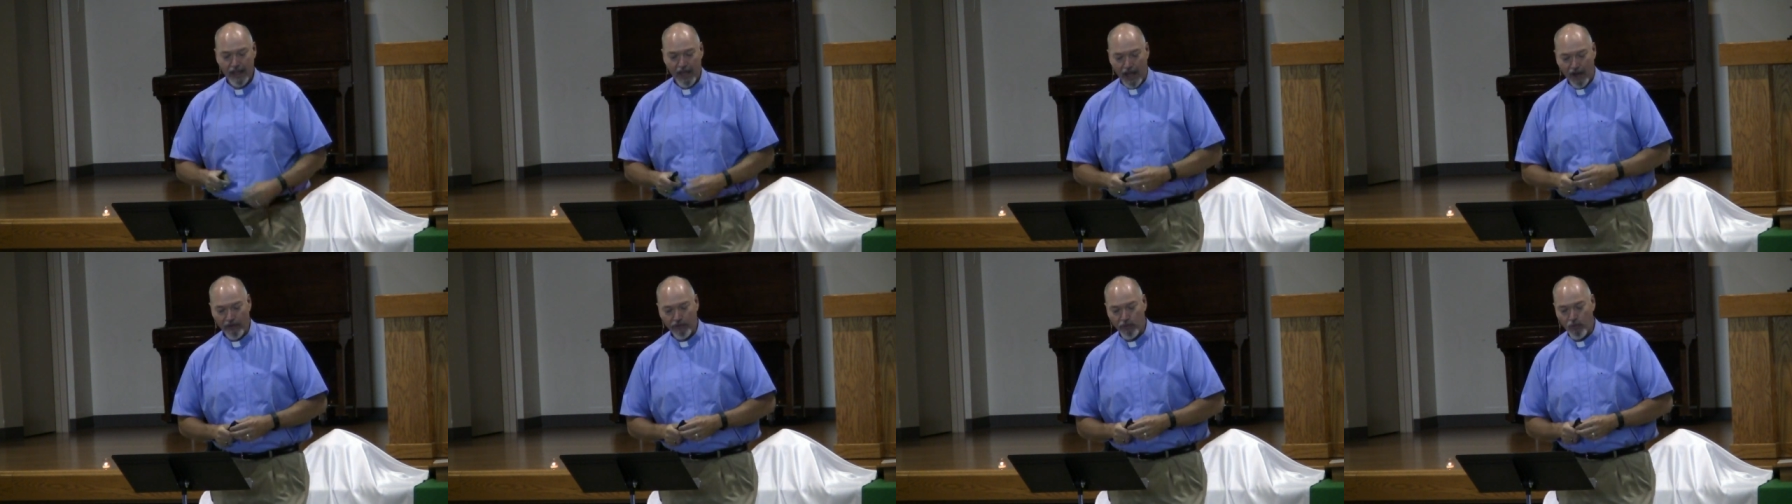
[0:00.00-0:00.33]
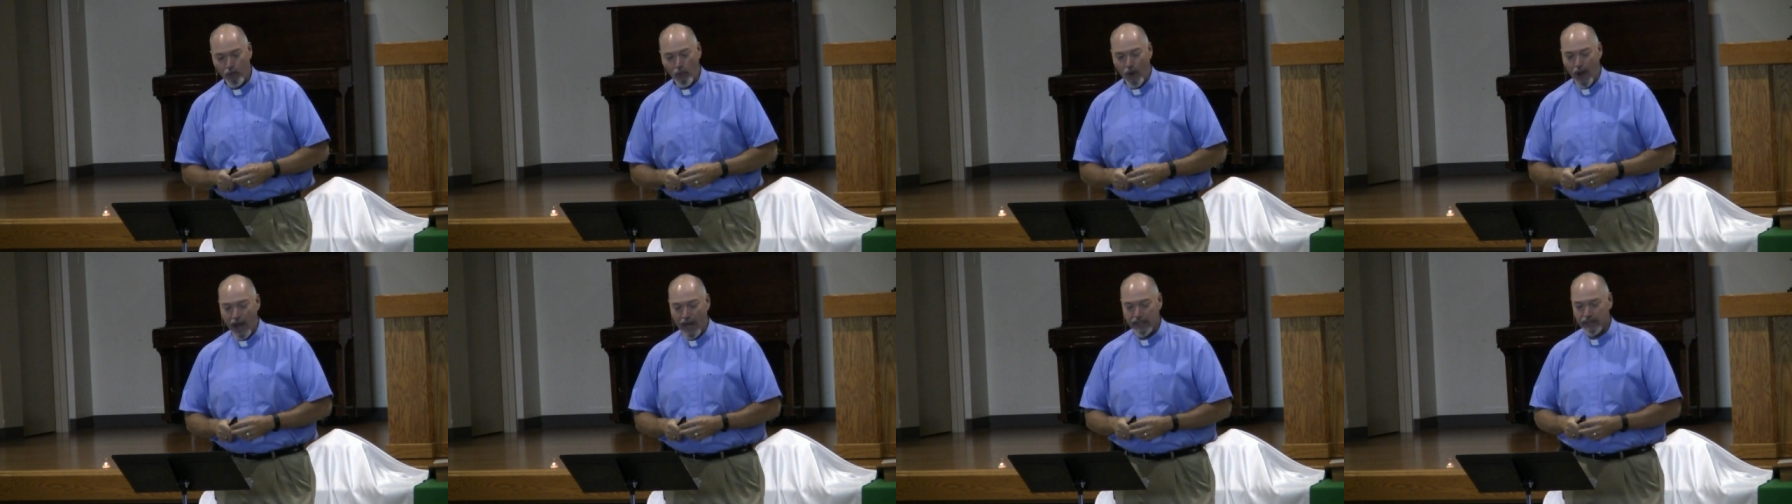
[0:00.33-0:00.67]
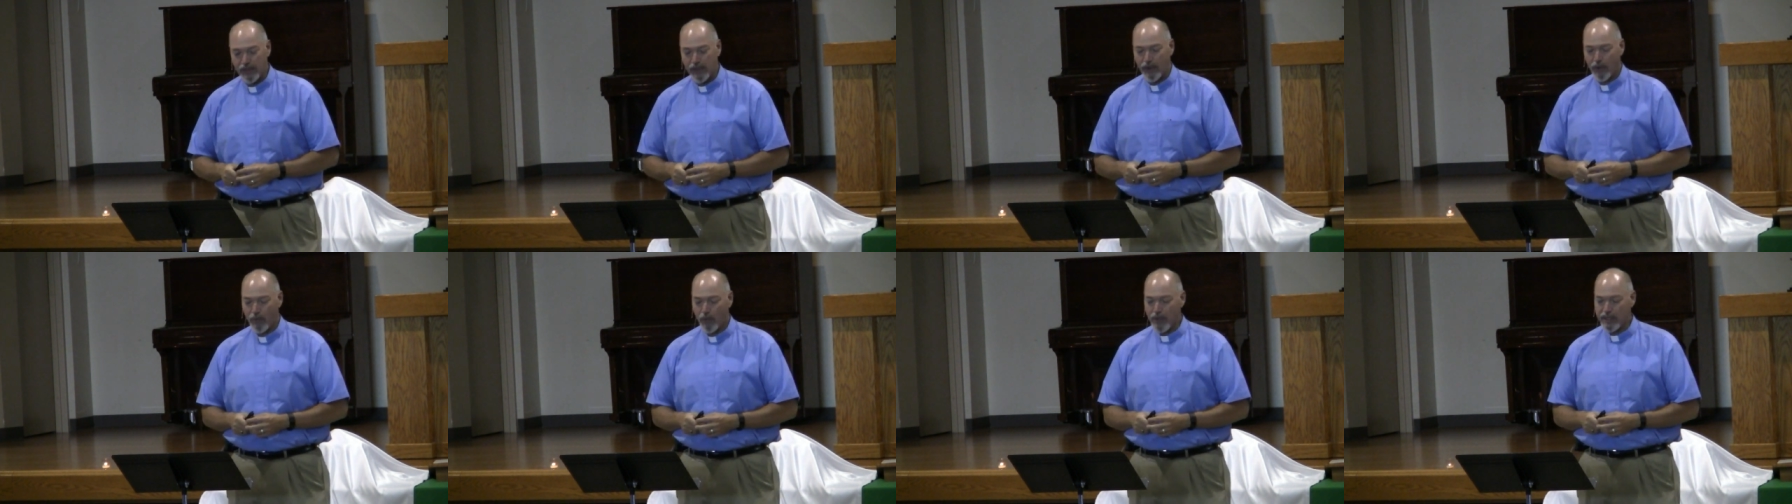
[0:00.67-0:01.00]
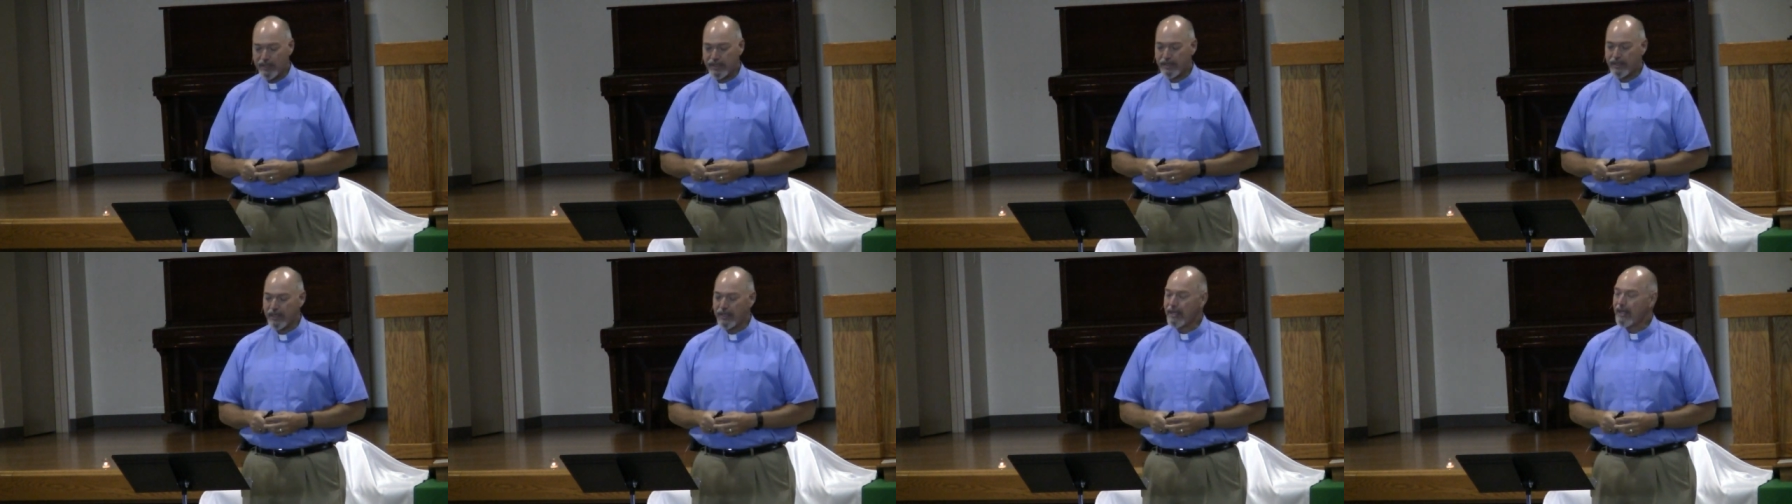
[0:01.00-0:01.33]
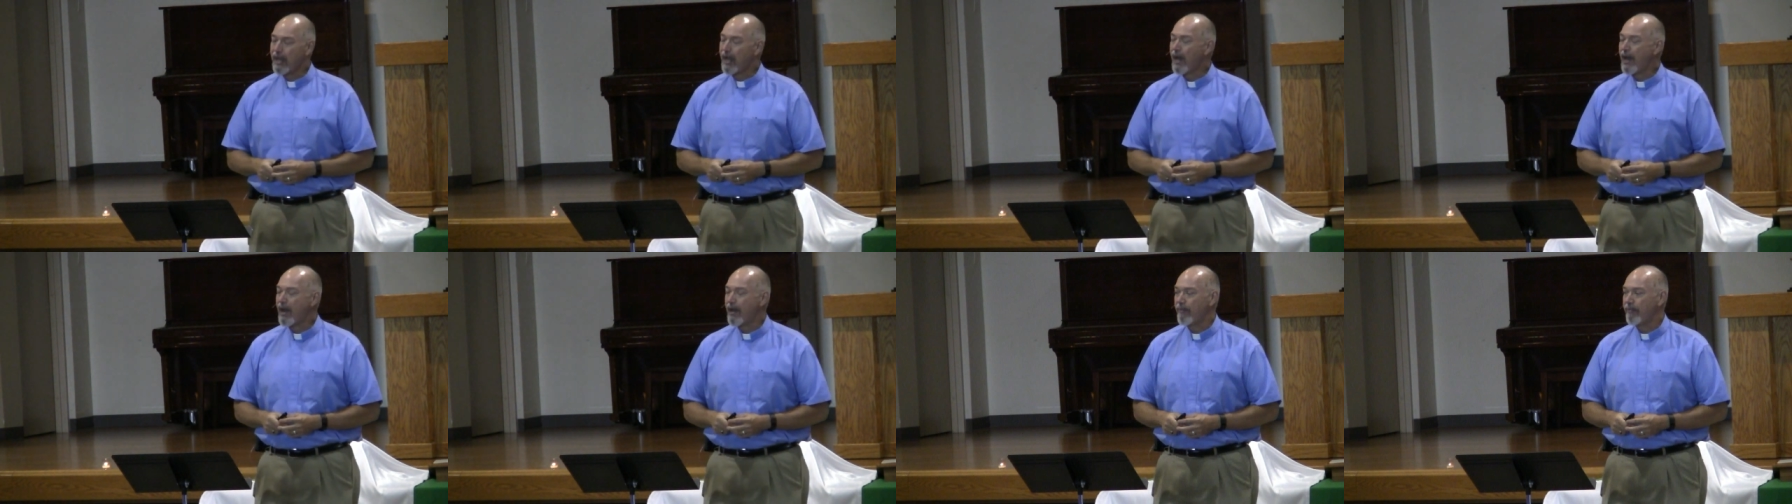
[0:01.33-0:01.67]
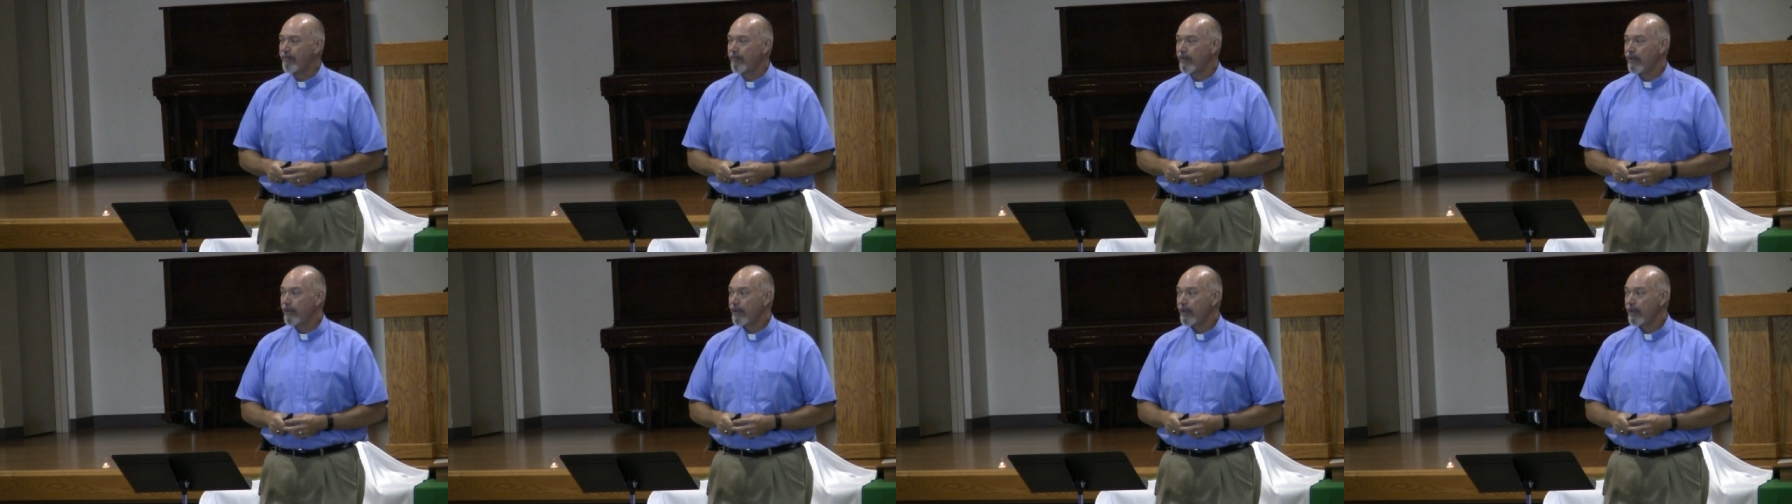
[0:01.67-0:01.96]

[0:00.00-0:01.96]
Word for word: of what was to come.